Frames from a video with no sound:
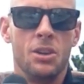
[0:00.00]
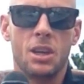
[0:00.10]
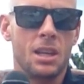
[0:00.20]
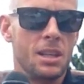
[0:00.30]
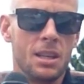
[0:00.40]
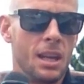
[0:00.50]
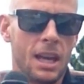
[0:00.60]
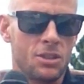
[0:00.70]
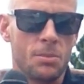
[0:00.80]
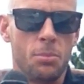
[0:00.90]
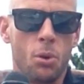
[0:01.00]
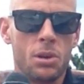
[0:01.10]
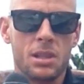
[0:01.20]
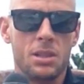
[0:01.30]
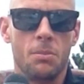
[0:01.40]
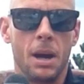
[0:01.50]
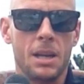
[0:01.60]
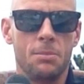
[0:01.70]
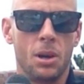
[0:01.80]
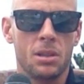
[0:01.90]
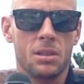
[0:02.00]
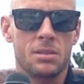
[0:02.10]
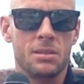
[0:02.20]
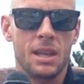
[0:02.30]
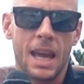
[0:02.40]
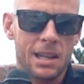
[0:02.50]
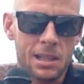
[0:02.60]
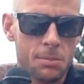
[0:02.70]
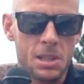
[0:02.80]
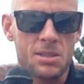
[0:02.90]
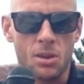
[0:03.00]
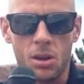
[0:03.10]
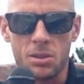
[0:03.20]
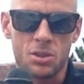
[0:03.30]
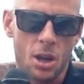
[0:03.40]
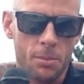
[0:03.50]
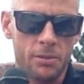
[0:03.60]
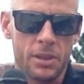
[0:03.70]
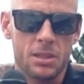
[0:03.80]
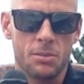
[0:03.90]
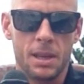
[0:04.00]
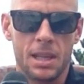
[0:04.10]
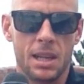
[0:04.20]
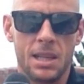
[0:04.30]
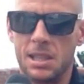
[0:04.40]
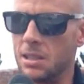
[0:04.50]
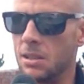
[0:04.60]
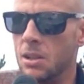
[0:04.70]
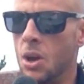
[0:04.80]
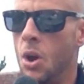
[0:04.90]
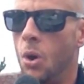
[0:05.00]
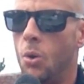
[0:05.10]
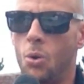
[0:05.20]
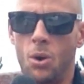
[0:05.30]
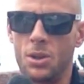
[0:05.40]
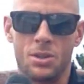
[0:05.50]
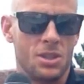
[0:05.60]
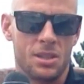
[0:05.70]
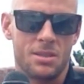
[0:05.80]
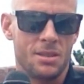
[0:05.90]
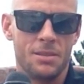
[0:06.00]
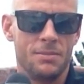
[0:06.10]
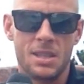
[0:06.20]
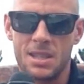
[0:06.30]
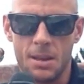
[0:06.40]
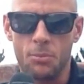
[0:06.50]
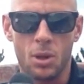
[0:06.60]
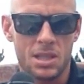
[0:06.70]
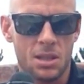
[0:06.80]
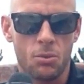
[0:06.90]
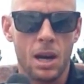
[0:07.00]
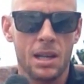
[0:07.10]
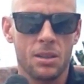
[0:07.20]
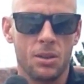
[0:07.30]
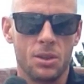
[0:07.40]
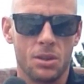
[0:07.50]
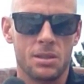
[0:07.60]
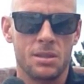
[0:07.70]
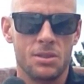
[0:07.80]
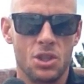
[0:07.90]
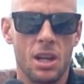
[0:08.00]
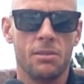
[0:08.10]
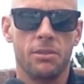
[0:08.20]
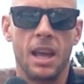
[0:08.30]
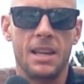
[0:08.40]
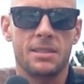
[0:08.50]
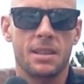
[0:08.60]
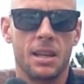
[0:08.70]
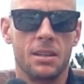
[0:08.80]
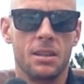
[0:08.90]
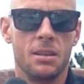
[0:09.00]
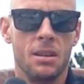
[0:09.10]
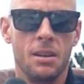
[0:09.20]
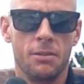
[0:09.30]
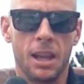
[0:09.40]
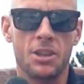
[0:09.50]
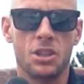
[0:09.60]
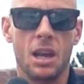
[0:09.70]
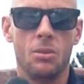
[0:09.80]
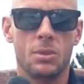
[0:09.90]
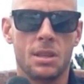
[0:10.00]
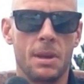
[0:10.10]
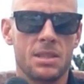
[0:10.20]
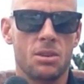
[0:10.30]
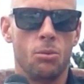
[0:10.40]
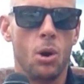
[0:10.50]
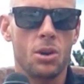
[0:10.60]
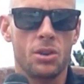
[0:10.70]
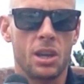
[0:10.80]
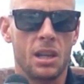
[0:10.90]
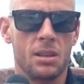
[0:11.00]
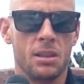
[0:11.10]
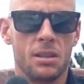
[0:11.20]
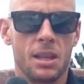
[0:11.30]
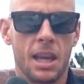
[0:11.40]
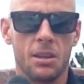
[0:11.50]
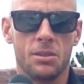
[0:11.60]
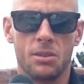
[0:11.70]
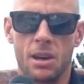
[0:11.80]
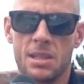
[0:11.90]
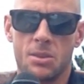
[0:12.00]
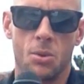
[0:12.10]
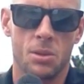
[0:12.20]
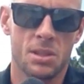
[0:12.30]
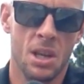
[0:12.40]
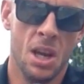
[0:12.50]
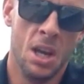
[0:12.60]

You can actually pour it in your bike bottles, add a little bit salt on top of it to make it ideal, or you just sip once in a while on those gel flasks and flush it down with some extra water. You can get it on the race course.